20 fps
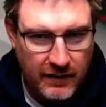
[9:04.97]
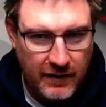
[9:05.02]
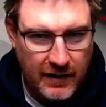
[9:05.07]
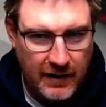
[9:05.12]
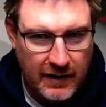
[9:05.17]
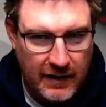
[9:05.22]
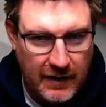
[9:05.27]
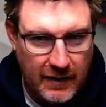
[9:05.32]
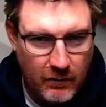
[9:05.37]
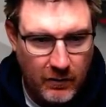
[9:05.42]

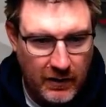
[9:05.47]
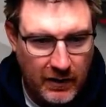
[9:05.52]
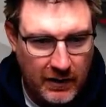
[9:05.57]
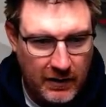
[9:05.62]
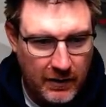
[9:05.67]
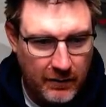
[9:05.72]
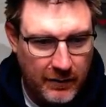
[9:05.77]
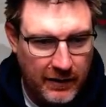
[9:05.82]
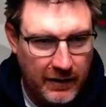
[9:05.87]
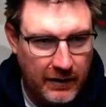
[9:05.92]
there,
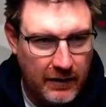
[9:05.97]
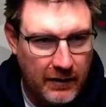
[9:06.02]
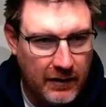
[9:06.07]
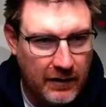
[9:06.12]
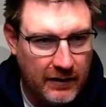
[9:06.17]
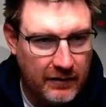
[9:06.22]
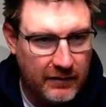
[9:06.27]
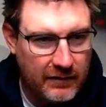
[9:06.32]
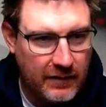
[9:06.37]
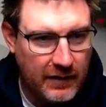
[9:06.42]
and
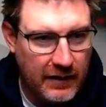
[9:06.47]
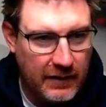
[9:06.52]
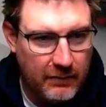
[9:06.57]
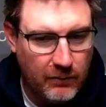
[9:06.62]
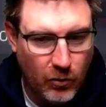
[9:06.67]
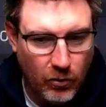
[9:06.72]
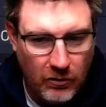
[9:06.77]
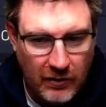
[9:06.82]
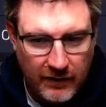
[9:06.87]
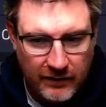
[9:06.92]
he's starting
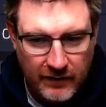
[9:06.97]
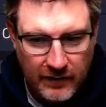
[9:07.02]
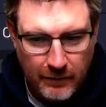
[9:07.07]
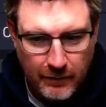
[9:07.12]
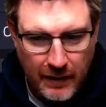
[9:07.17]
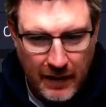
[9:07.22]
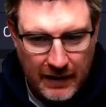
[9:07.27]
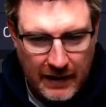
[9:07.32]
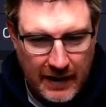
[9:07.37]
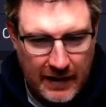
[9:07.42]
more or less at the
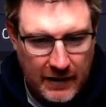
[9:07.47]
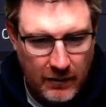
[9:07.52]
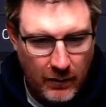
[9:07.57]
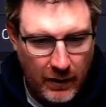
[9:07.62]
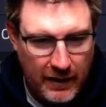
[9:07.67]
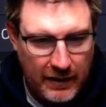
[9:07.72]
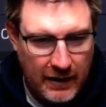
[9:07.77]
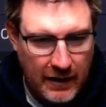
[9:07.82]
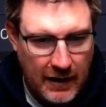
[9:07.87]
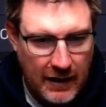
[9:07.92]
back
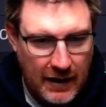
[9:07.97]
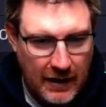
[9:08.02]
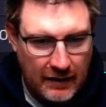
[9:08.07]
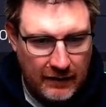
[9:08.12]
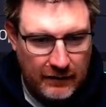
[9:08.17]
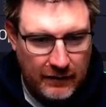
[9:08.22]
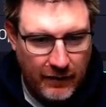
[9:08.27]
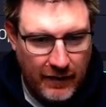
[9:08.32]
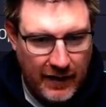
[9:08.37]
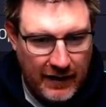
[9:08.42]
anyway.
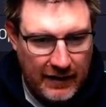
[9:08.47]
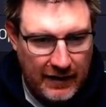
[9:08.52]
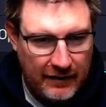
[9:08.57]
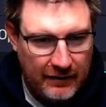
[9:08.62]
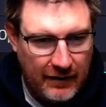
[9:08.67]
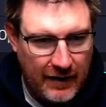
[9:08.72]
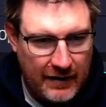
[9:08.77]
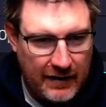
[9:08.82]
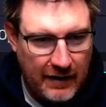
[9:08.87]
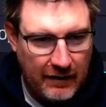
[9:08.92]
So that
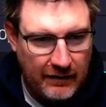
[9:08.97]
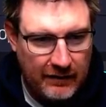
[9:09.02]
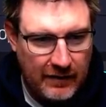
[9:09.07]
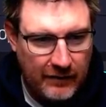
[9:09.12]
is that. Now, let's